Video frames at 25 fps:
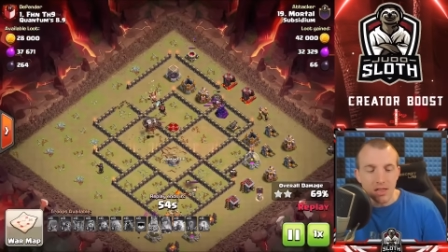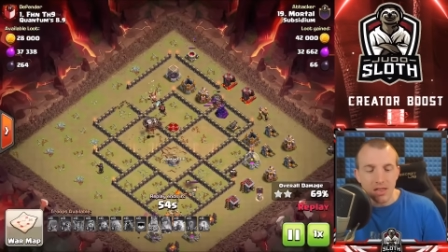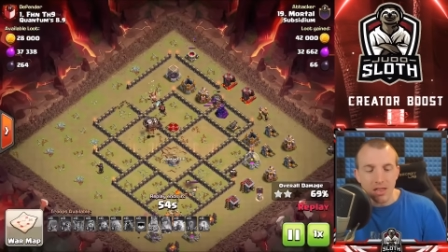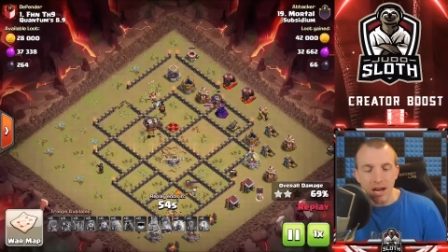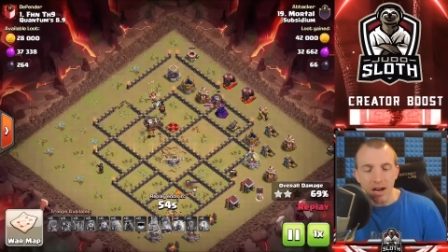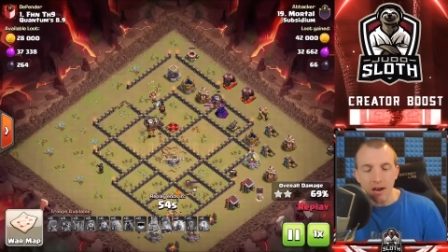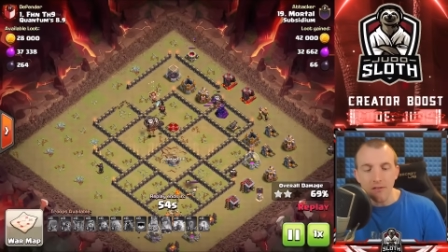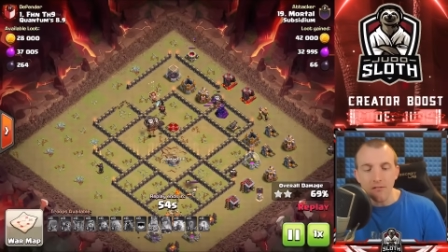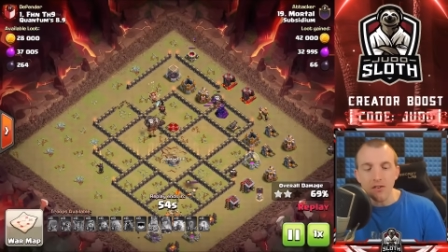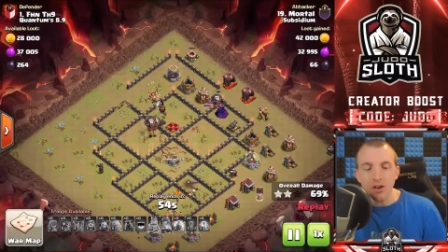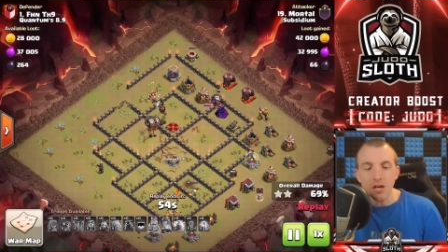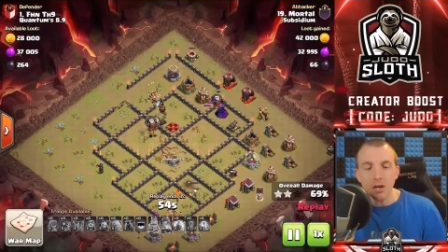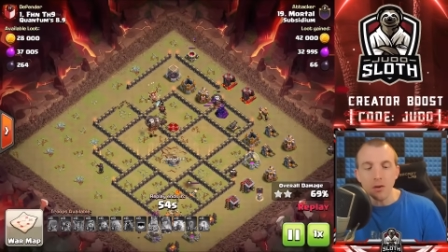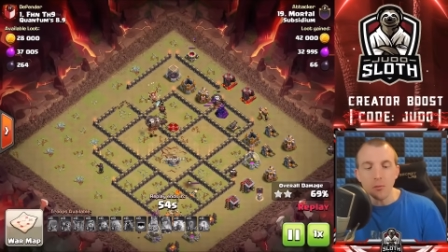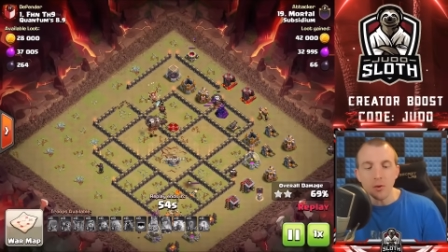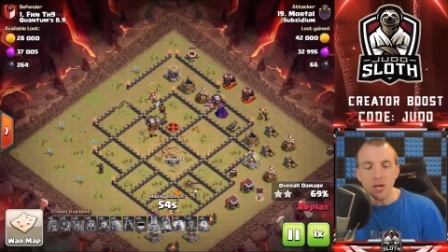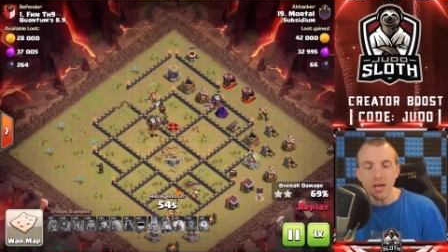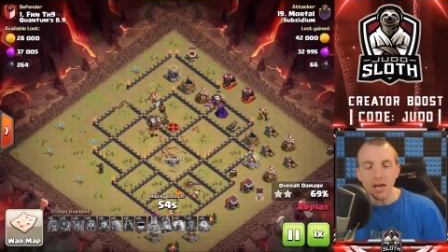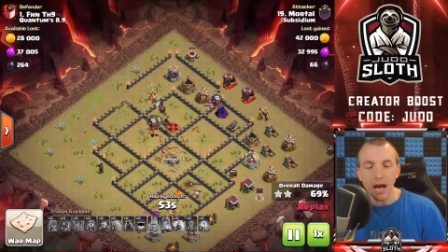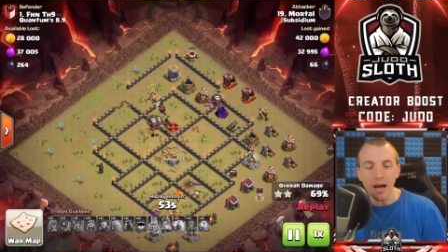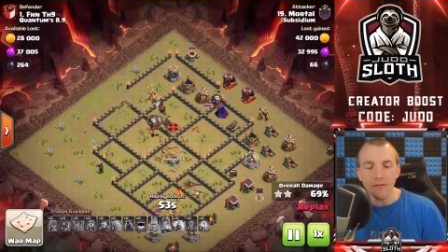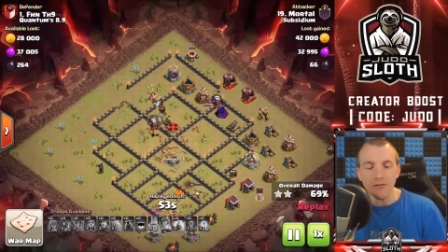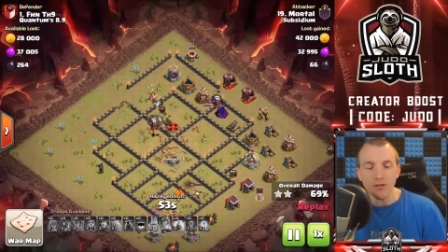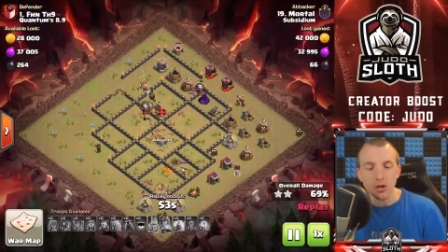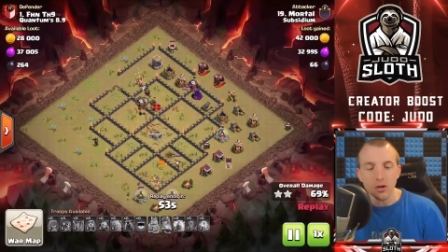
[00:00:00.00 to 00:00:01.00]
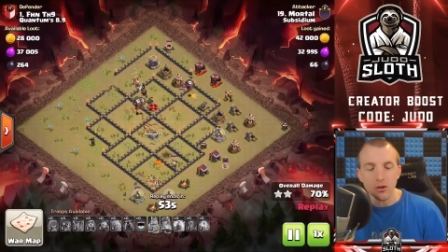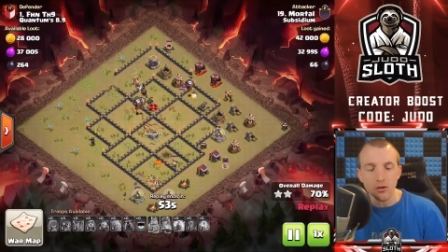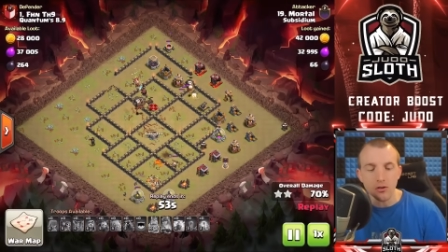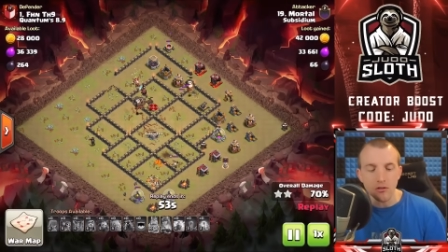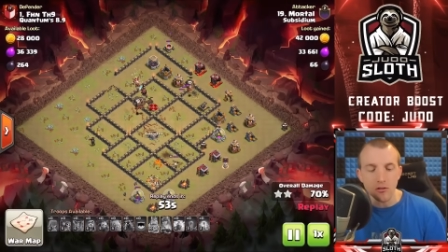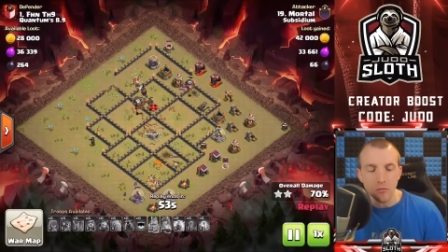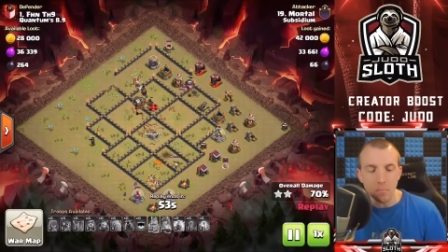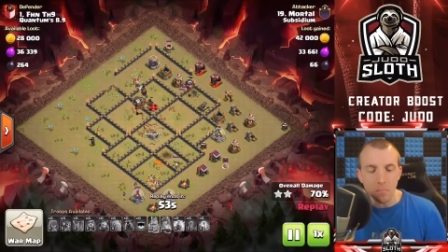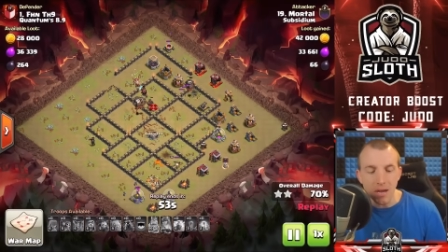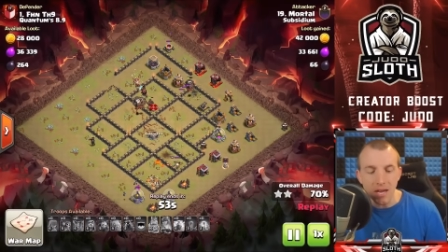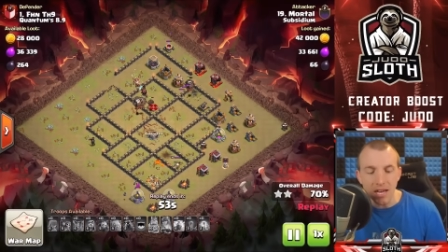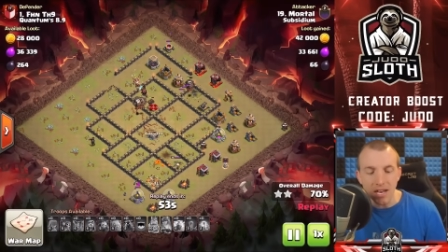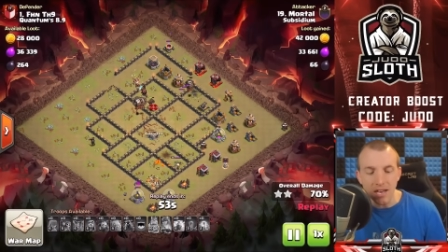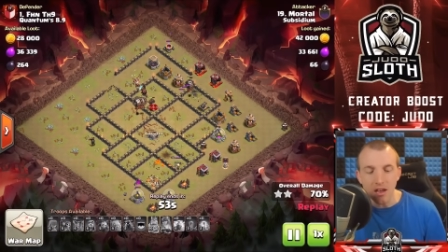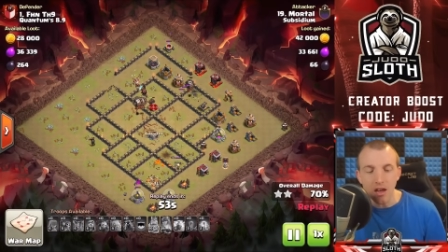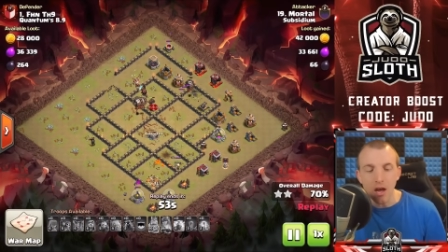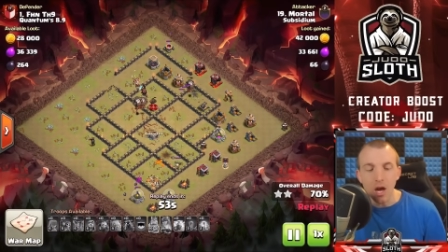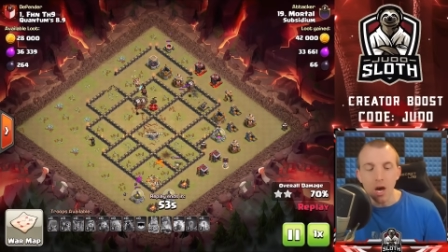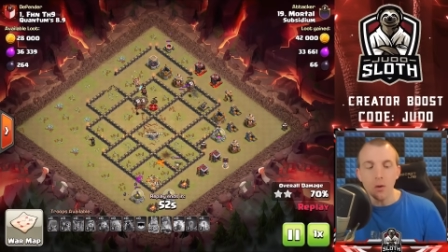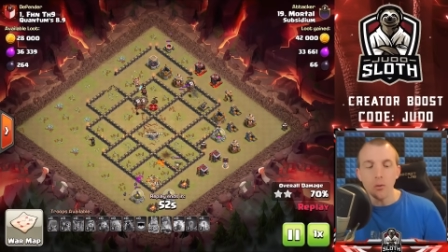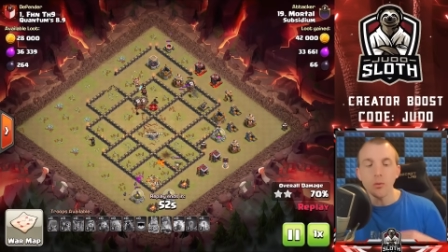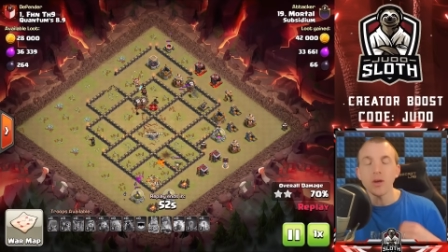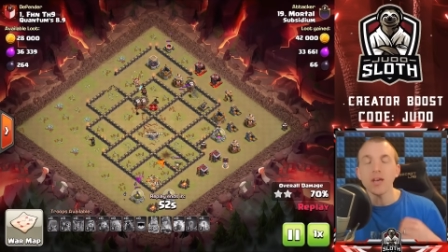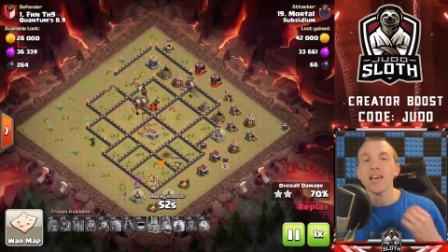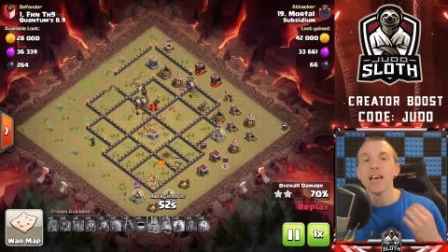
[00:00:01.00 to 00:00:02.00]
Thankfully, we have a good split.
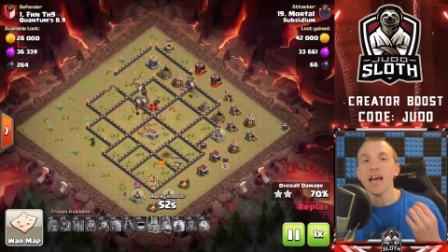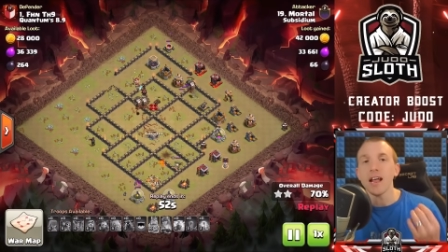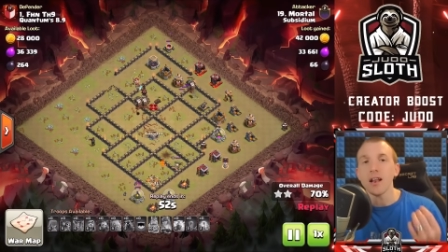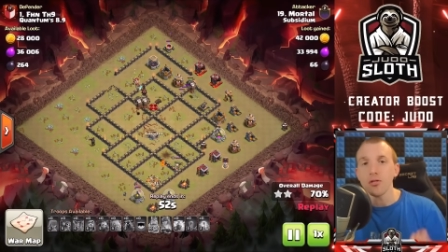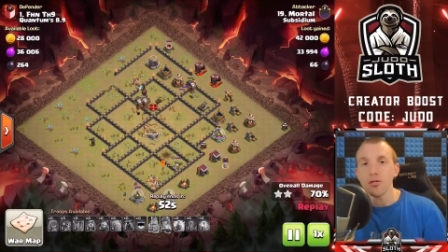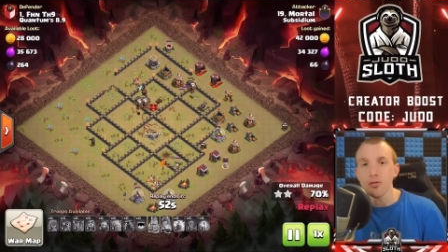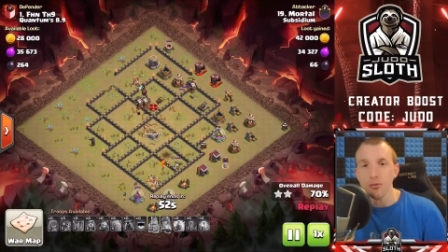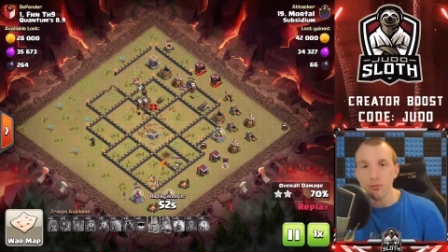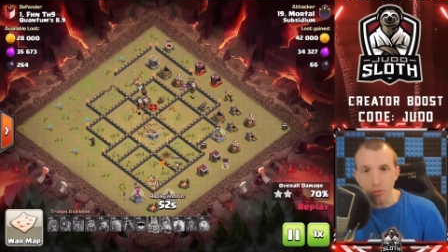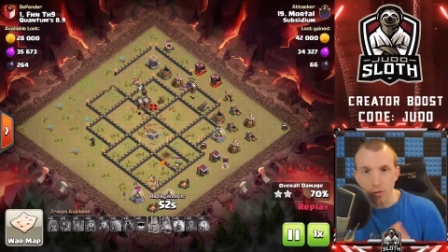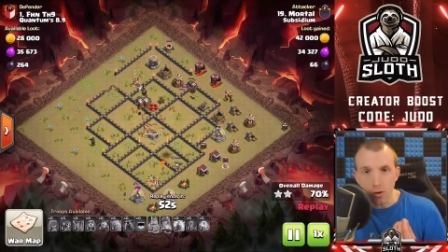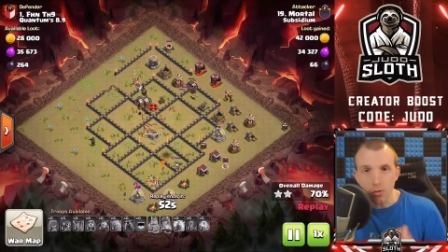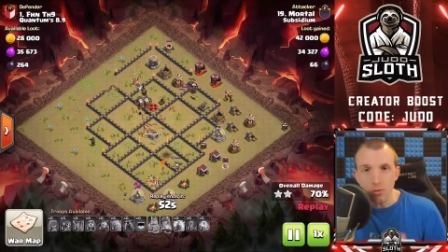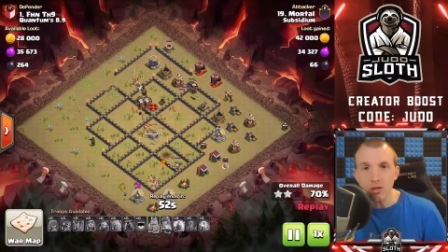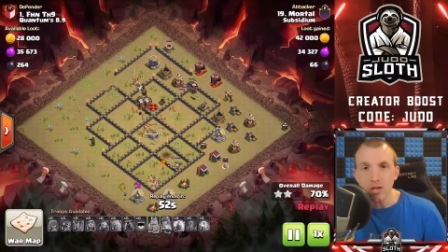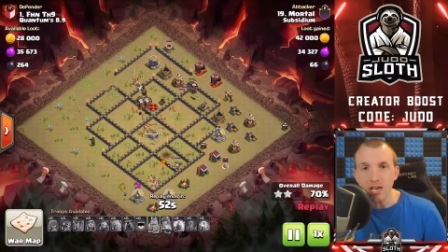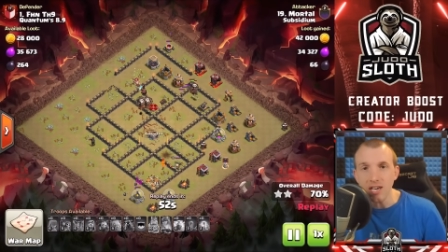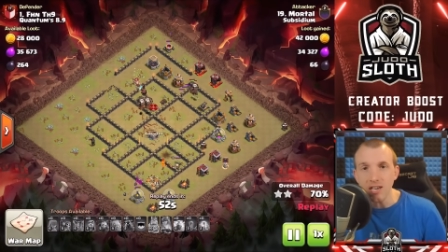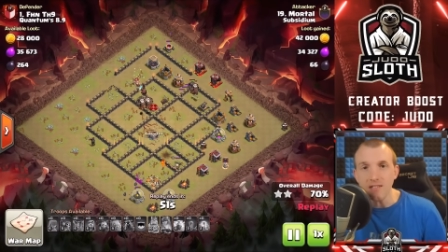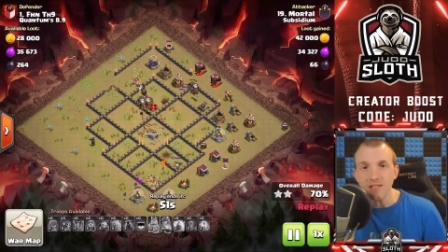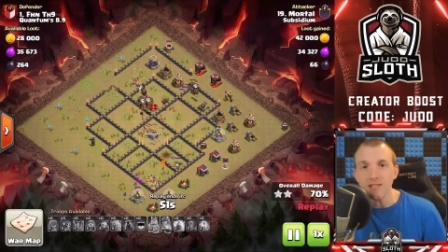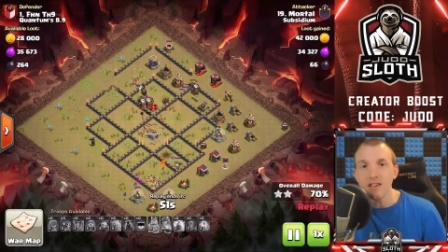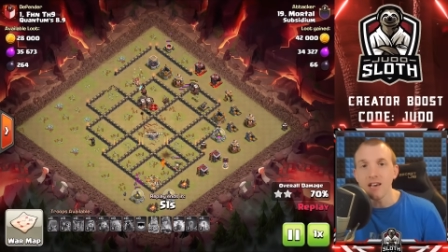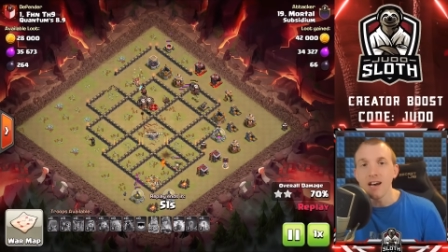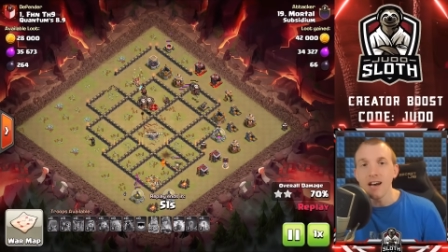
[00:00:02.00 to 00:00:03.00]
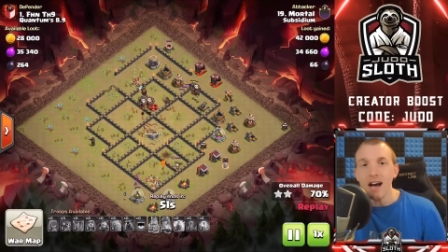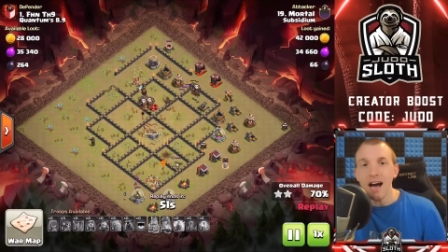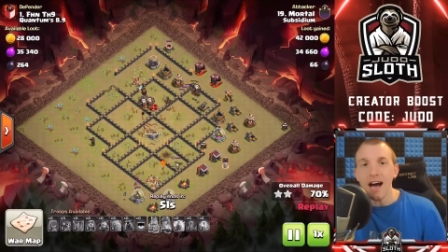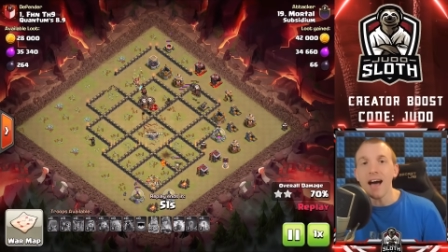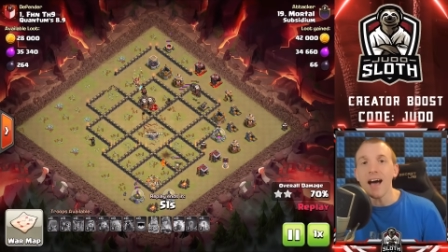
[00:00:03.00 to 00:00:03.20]
We get through this,